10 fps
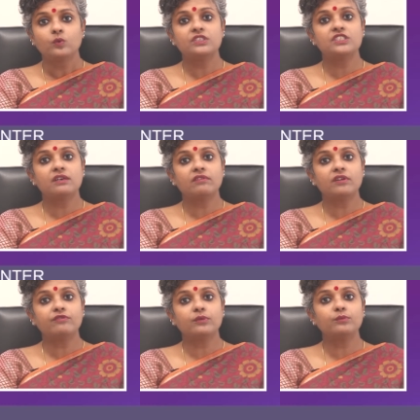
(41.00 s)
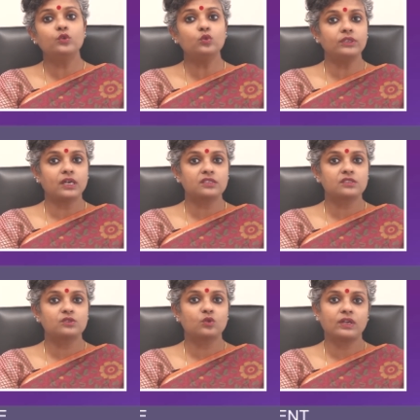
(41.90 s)
which develop from two
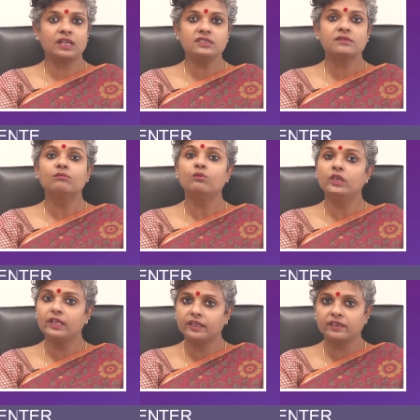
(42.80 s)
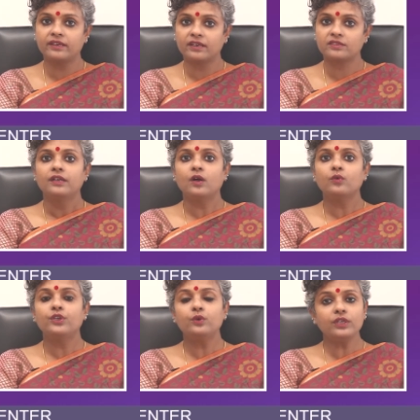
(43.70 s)
ducts known as Mullerian ducts. Now,
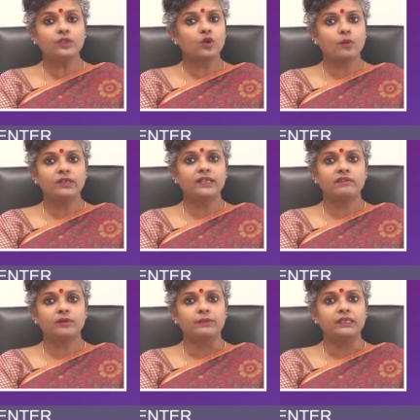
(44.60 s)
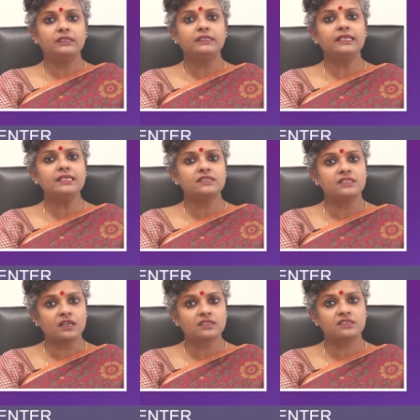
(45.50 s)
during normal development, these
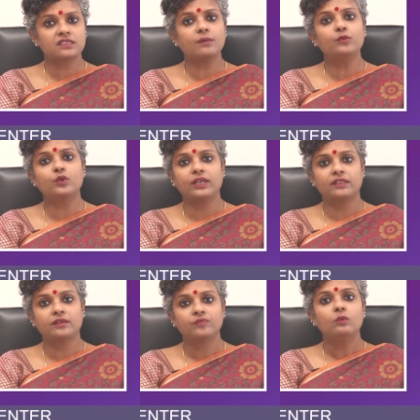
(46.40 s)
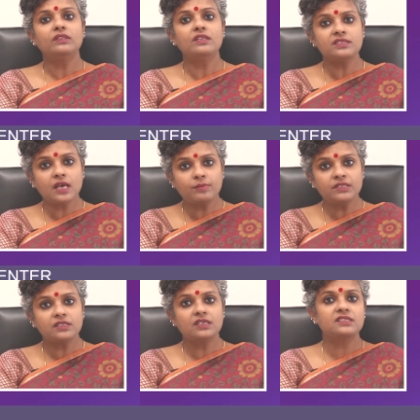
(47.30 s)
ducts come together. When this
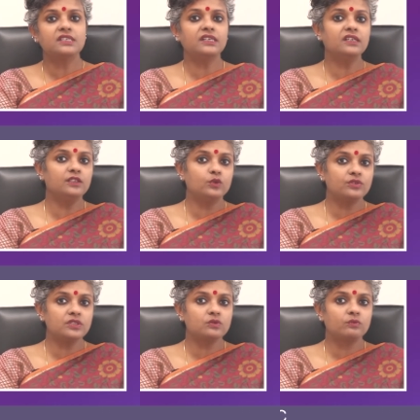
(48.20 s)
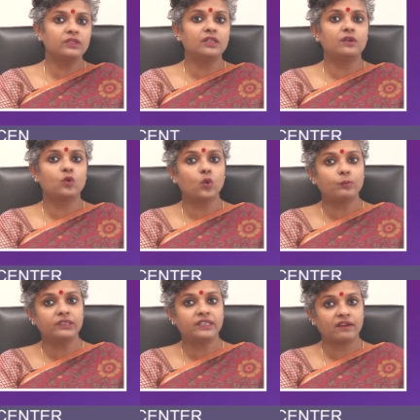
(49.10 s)
happens, a single uterus with an
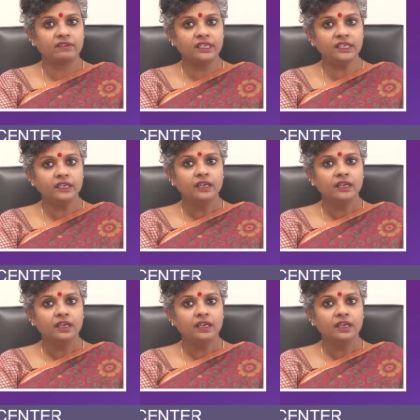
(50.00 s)
open cavity